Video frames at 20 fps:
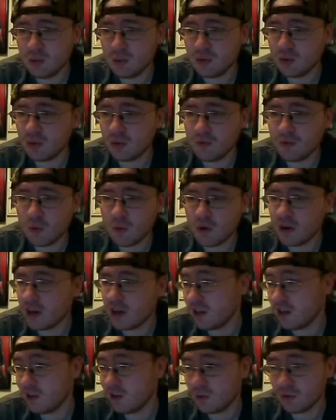He was only
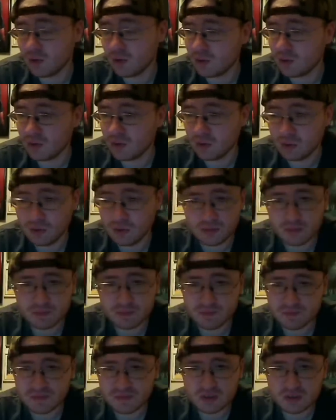49 years old.
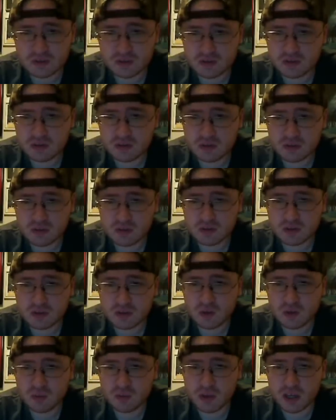It's
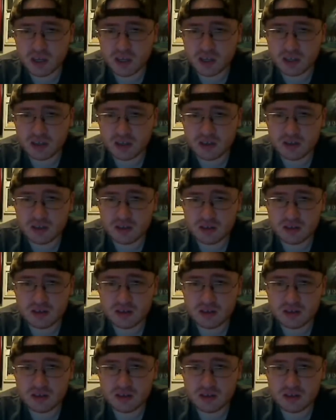too bad.